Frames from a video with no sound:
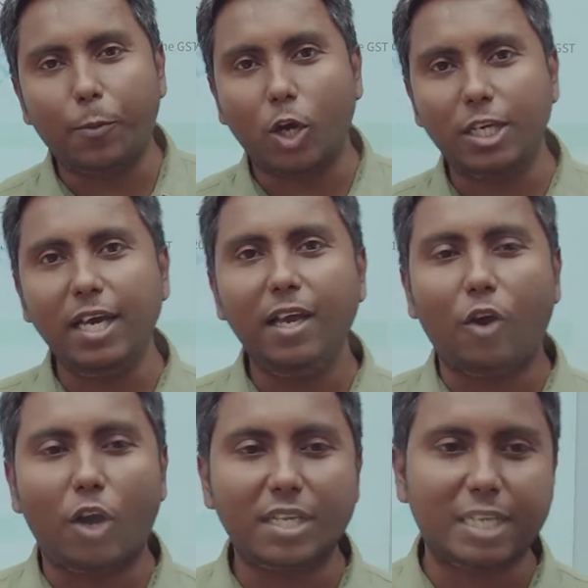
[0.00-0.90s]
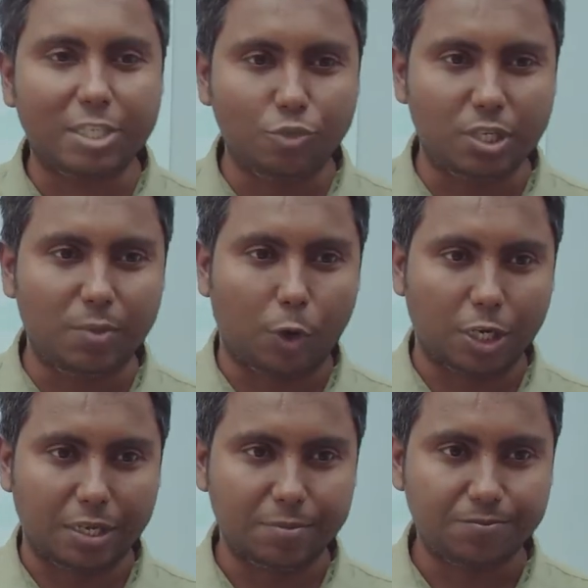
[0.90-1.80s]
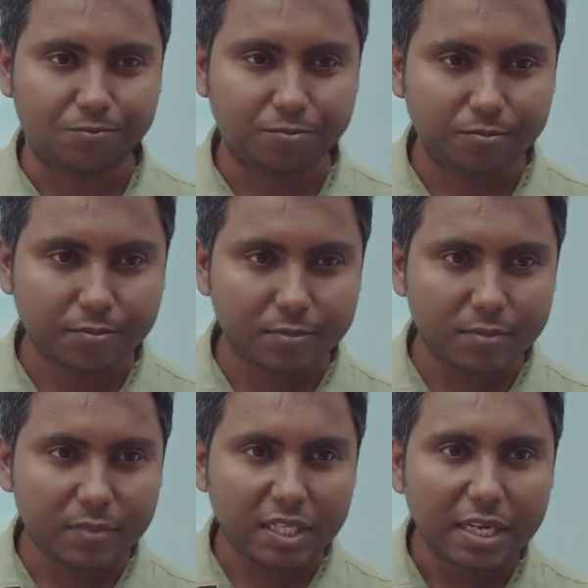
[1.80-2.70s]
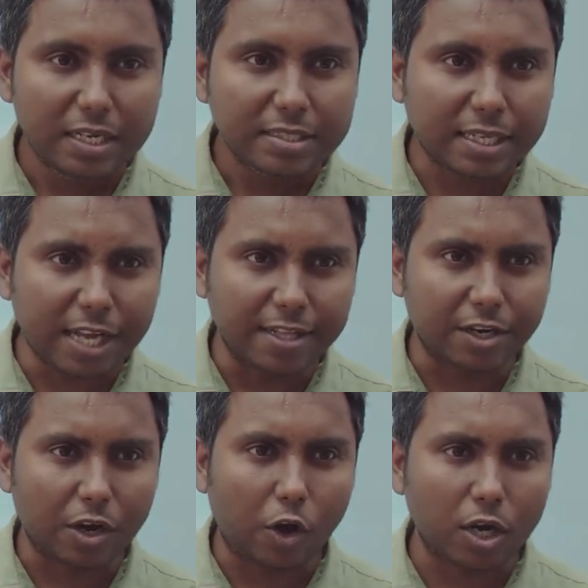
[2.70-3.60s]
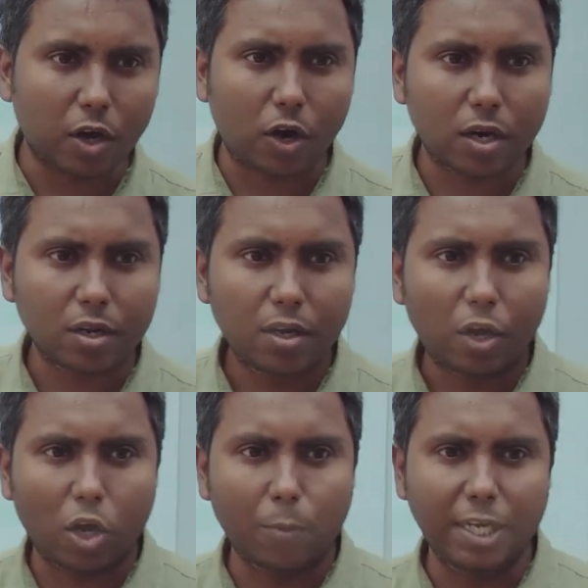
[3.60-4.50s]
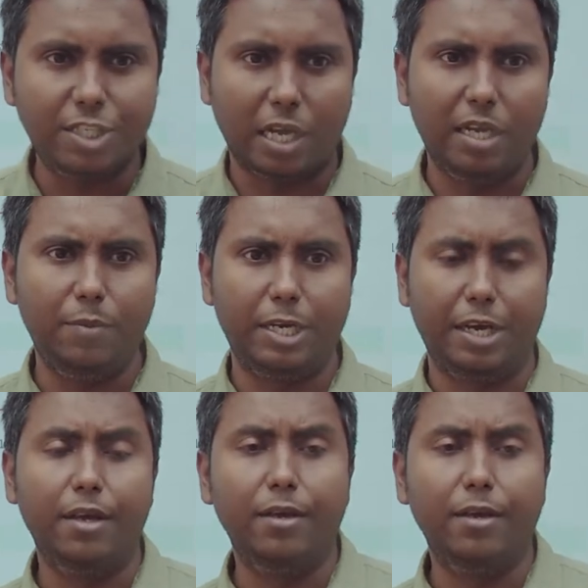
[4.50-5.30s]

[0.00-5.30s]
body or a statutory body? Satyendra or, or, or Manisha, anybody?